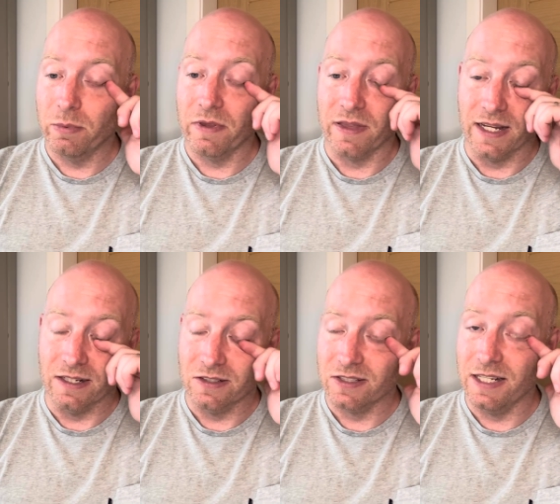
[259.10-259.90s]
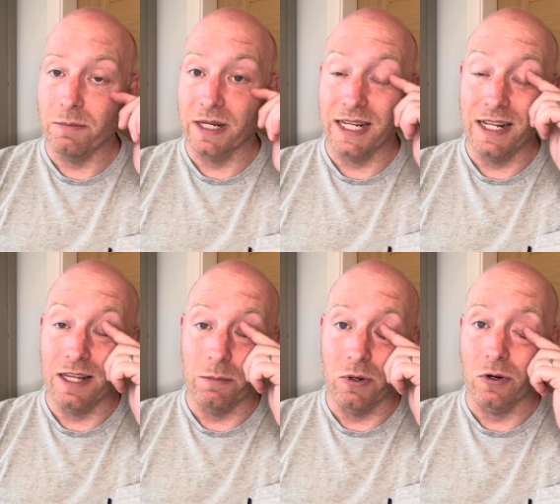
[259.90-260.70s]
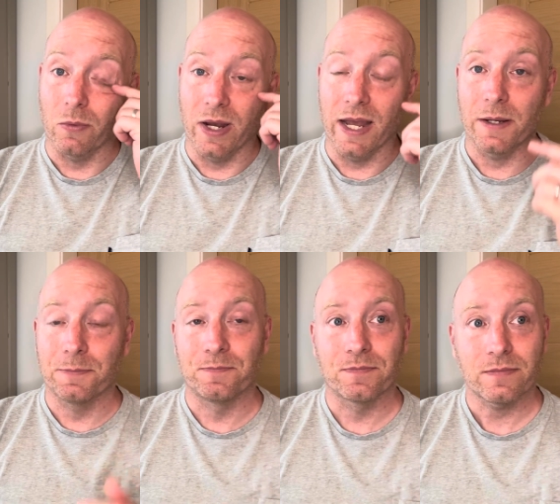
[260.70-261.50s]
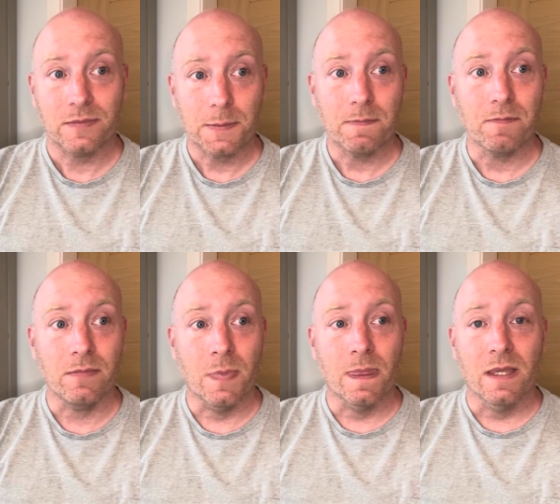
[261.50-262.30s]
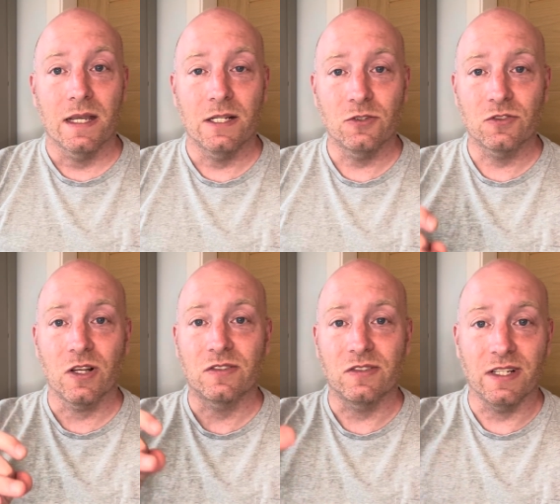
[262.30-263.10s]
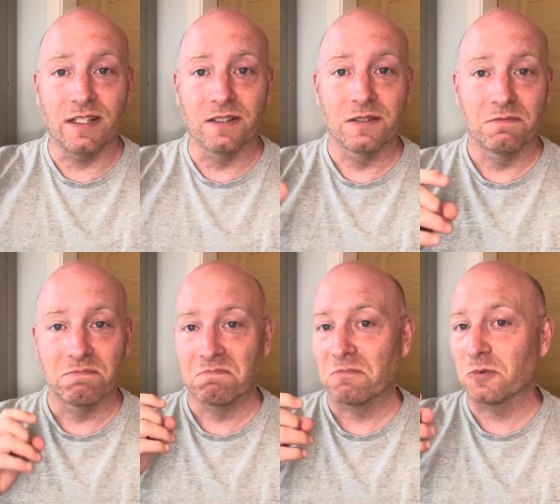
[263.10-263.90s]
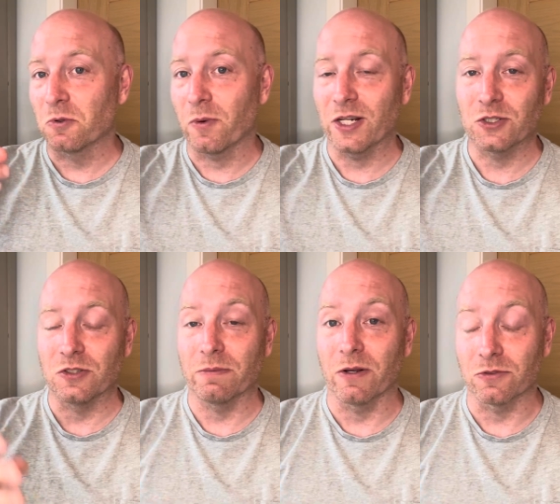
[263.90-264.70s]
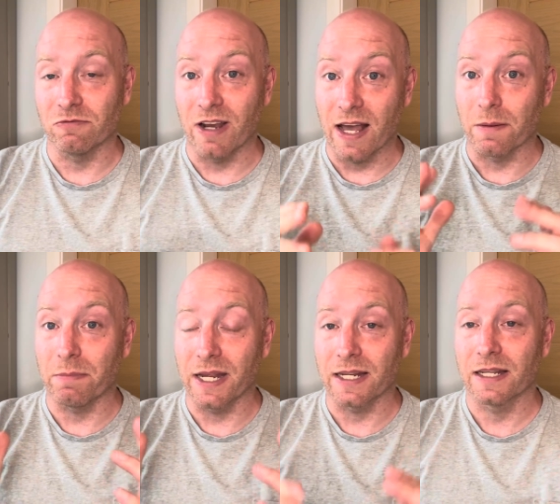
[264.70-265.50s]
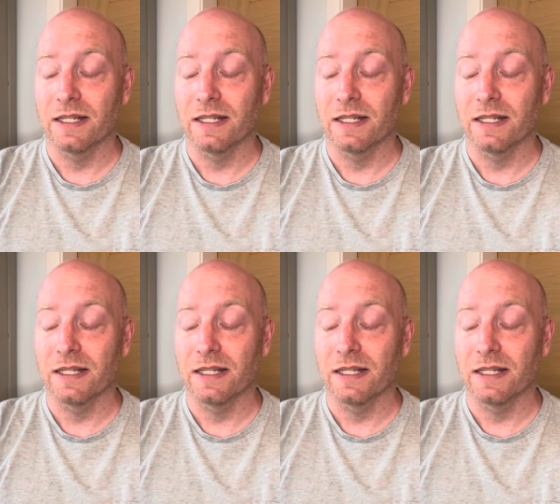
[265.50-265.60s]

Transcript: things in the beginning of the book where he just tosses in some questions about some rather big